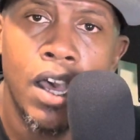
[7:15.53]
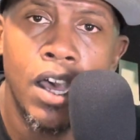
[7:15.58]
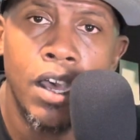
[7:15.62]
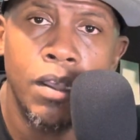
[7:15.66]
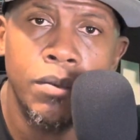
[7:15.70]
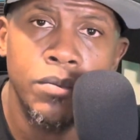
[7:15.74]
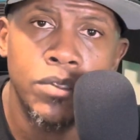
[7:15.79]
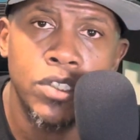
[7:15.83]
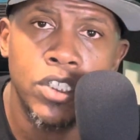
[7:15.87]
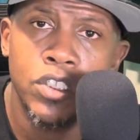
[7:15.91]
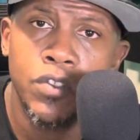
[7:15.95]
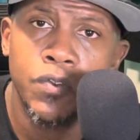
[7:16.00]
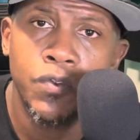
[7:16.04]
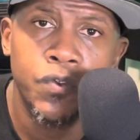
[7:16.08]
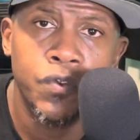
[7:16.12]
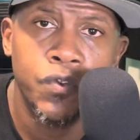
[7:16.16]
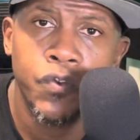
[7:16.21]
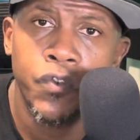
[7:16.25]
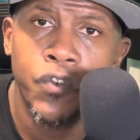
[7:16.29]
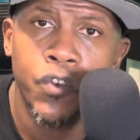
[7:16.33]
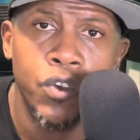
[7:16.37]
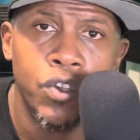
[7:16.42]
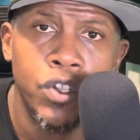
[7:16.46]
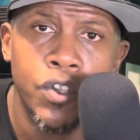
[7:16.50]
just
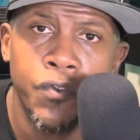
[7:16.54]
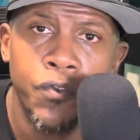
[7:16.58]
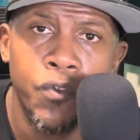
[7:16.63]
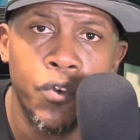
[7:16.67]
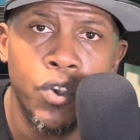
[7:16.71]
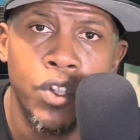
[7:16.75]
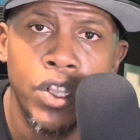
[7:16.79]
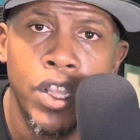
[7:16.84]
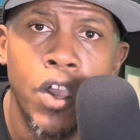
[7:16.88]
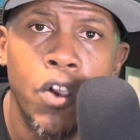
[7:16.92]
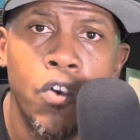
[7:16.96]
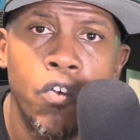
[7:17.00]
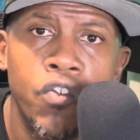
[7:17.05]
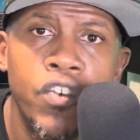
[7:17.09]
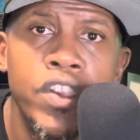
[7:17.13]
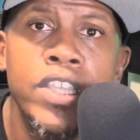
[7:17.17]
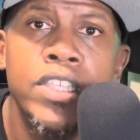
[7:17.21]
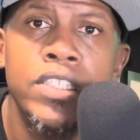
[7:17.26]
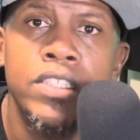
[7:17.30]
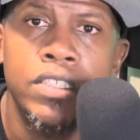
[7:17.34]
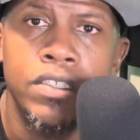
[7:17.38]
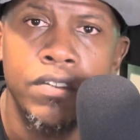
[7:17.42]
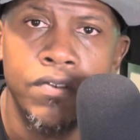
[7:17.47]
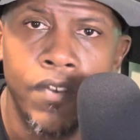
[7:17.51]
for no
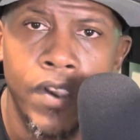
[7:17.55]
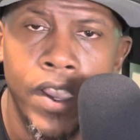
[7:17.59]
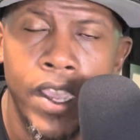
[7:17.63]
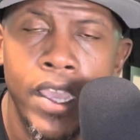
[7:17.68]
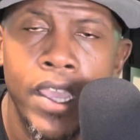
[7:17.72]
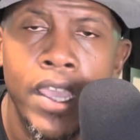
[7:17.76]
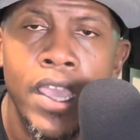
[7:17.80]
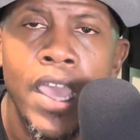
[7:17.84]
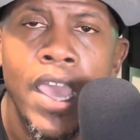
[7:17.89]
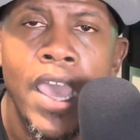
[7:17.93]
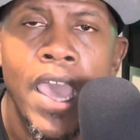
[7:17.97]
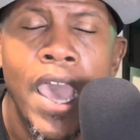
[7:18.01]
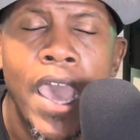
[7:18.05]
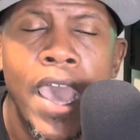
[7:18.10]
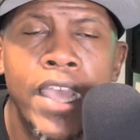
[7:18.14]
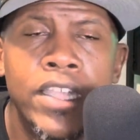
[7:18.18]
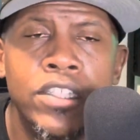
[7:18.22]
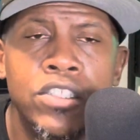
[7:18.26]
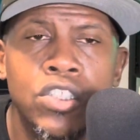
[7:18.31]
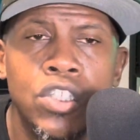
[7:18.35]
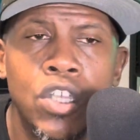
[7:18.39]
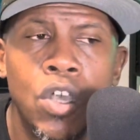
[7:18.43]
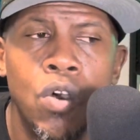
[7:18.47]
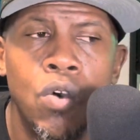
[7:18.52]
reason, right?
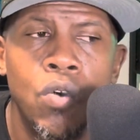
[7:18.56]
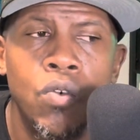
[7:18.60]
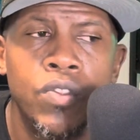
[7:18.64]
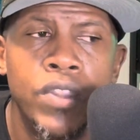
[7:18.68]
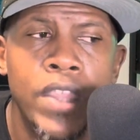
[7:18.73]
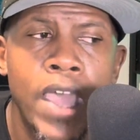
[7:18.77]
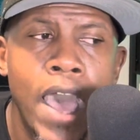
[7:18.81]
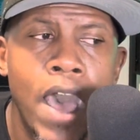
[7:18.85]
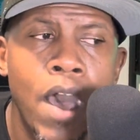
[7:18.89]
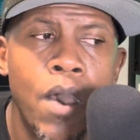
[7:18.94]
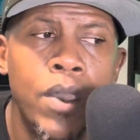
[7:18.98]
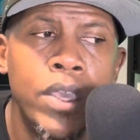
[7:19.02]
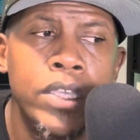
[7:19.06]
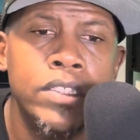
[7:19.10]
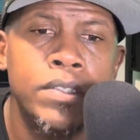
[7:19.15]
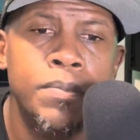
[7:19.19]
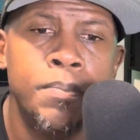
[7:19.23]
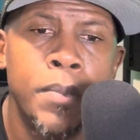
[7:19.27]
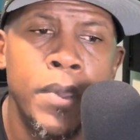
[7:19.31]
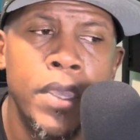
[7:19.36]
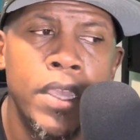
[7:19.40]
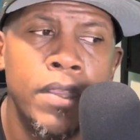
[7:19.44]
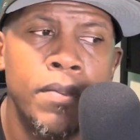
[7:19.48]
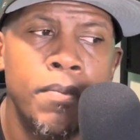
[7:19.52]
And so now he's
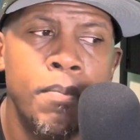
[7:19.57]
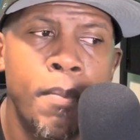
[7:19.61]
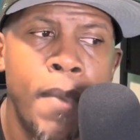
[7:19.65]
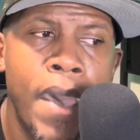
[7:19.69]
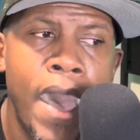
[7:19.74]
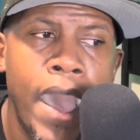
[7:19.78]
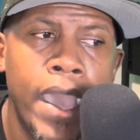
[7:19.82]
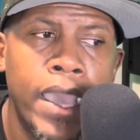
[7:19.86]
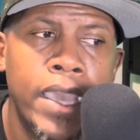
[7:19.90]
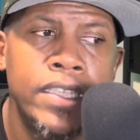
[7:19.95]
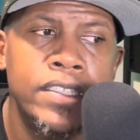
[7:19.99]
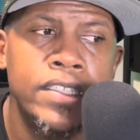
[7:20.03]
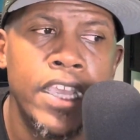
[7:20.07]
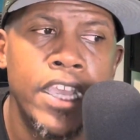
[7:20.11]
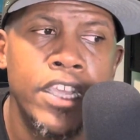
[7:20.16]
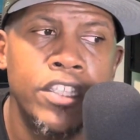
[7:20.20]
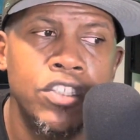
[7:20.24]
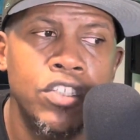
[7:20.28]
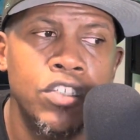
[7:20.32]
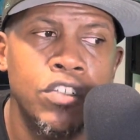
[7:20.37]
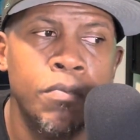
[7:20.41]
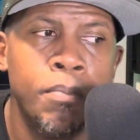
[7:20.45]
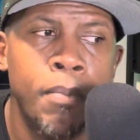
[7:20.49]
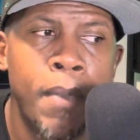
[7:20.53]

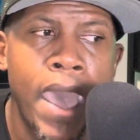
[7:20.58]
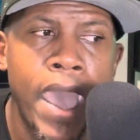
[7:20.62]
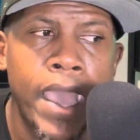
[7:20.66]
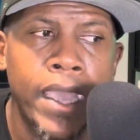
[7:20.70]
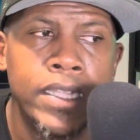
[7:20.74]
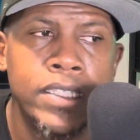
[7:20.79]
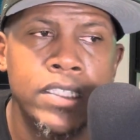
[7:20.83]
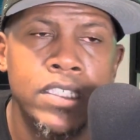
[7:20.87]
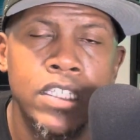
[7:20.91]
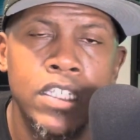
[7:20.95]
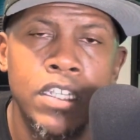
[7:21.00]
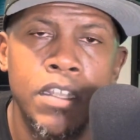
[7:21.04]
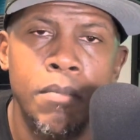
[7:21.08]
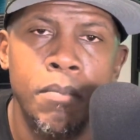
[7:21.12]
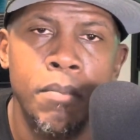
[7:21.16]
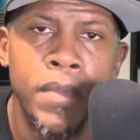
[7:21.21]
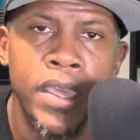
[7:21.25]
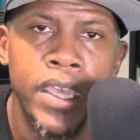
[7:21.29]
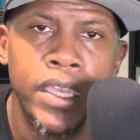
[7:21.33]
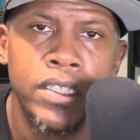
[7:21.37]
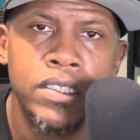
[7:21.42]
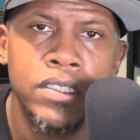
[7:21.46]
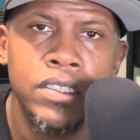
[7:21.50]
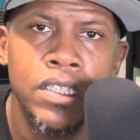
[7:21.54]
entered back into the
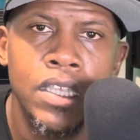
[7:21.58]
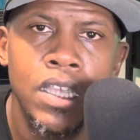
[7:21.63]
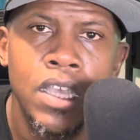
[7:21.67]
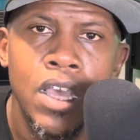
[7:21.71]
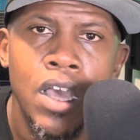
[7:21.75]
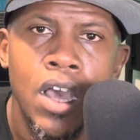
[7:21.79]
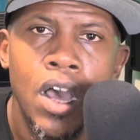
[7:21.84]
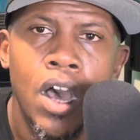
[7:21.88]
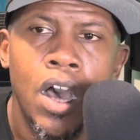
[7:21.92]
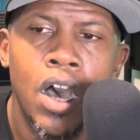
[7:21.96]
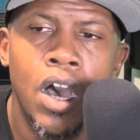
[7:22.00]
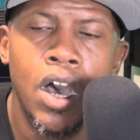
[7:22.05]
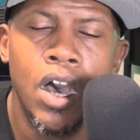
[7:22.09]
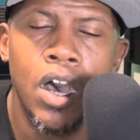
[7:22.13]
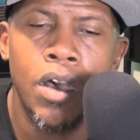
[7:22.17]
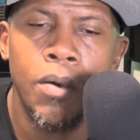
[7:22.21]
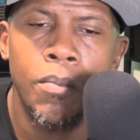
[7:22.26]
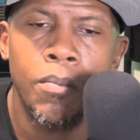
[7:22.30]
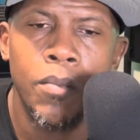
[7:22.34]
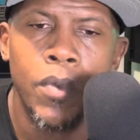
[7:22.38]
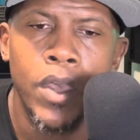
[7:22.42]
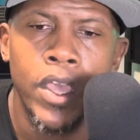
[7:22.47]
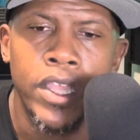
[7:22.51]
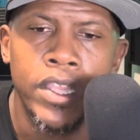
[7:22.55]
mix,
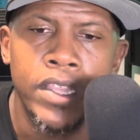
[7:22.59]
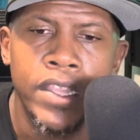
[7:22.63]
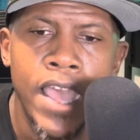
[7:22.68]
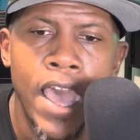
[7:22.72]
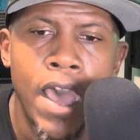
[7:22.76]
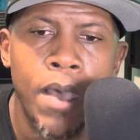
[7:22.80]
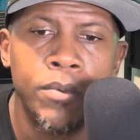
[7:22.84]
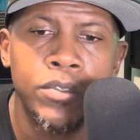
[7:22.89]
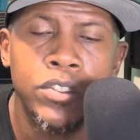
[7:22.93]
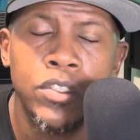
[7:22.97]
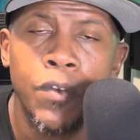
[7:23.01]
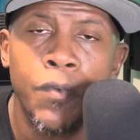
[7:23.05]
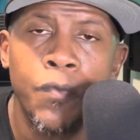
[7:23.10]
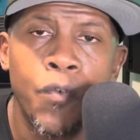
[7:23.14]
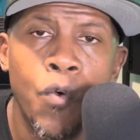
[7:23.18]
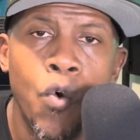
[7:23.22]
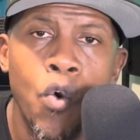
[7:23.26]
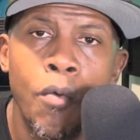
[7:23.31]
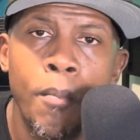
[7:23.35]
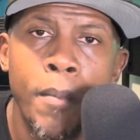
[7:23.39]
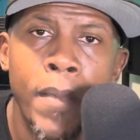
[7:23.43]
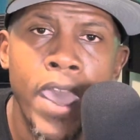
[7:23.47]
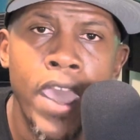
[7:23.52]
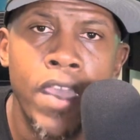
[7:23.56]
and now it's a
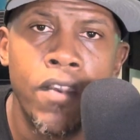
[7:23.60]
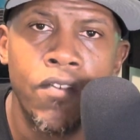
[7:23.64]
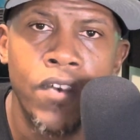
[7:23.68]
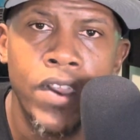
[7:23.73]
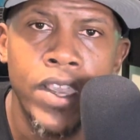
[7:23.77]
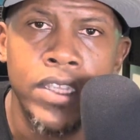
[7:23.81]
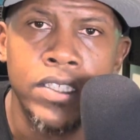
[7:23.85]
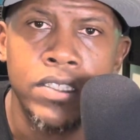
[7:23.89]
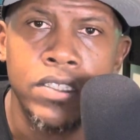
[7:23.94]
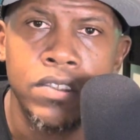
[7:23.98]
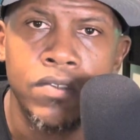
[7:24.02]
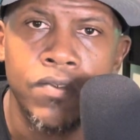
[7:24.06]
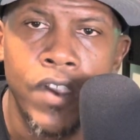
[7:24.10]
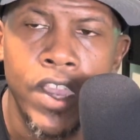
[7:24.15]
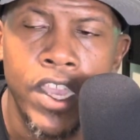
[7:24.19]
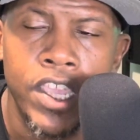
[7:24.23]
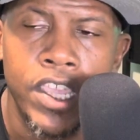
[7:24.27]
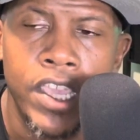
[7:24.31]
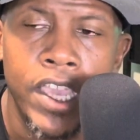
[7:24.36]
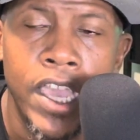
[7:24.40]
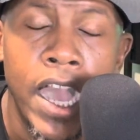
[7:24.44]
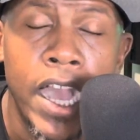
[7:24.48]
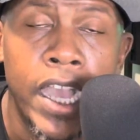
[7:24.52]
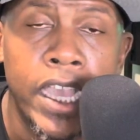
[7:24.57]
4-man race, right?
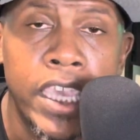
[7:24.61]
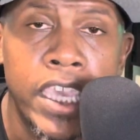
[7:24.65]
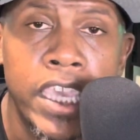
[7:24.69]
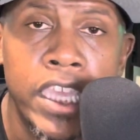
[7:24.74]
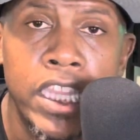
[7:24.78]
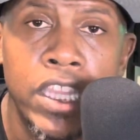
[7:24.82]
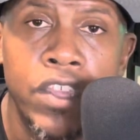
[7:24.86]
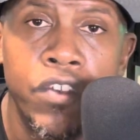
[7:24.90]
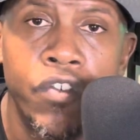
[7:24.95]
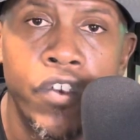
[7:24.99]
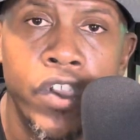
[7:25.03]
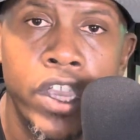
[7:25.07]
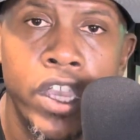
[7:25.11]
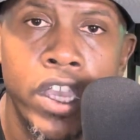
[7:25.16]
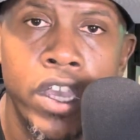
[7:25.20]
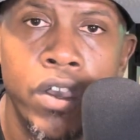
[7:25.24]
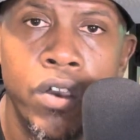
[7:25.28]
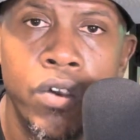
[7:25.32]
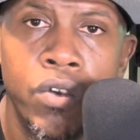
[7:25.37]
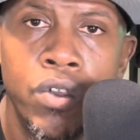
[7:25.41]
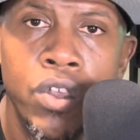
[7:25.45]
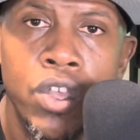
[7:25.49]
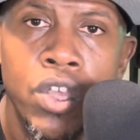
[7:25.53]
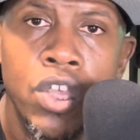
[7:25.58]
You got Keely
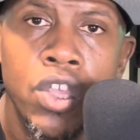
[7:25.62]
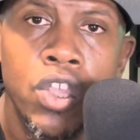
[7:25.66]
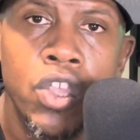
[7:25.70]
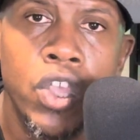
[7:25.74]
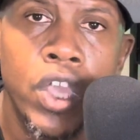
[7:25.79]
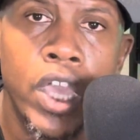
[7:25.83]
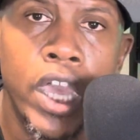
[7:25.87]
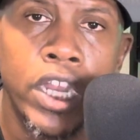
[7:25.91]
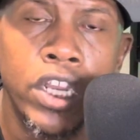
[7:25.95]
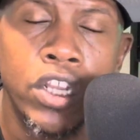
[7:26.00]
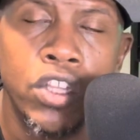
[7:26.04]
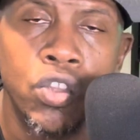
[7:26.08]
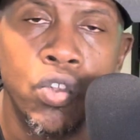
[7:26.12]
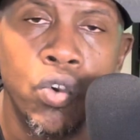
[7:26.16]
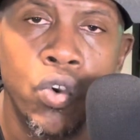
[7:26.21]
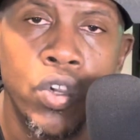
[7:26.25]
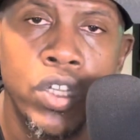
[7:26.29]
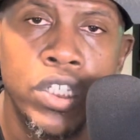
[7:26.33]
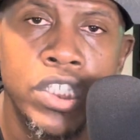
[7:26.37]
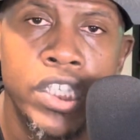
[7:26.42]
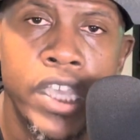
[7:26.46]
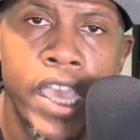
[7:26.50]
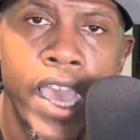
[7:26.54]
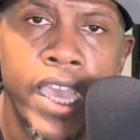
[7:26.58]
Ringo, you got
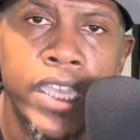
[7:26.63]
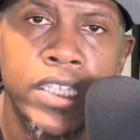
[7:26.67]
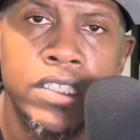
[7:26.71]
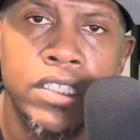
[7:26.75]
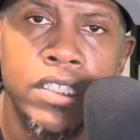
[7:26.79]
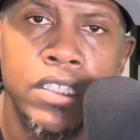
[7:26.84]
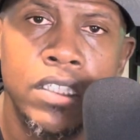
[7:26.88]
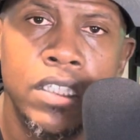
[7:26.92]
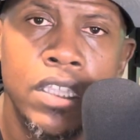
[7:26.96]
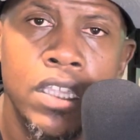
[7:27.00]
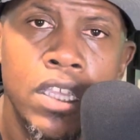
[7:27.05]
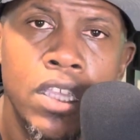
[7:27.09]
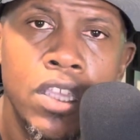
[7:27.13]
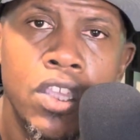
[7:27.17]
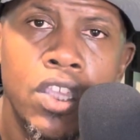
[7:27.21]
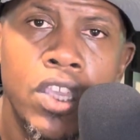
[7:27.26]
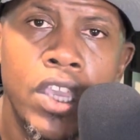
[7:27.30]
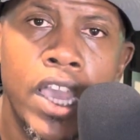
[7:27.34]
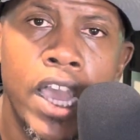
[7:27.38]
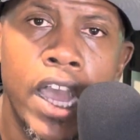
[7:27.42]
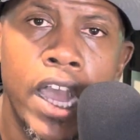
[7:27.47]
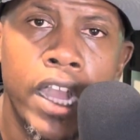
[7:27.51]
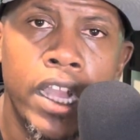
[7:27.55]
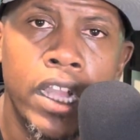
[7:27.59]
Adoree Jackson,
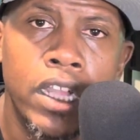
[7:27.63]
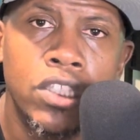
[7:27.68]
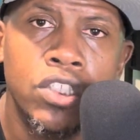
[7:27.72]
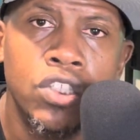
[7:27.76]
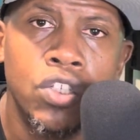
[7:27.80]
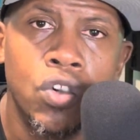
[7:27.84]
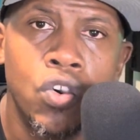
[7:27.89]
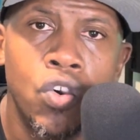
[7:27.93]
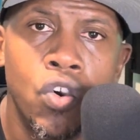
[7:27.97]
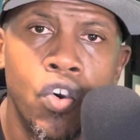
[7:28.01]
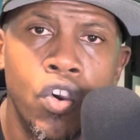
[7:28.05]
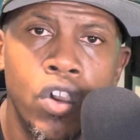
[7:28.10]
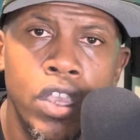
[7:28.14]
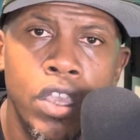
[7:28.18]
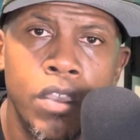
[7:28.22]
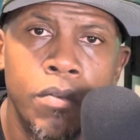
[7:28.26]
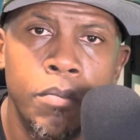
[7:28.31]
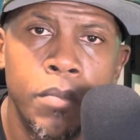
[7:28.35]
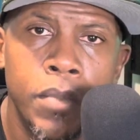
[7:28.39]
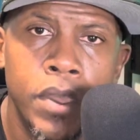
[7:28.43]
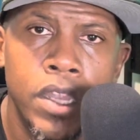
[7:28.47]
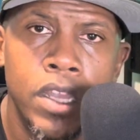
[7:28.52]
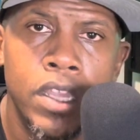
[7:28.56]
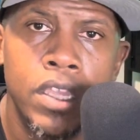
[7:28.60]
you got
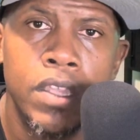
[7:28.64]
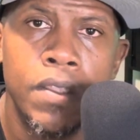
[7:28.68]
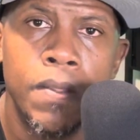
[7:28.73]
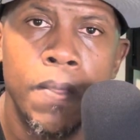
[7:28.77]
Jacorian Bennett,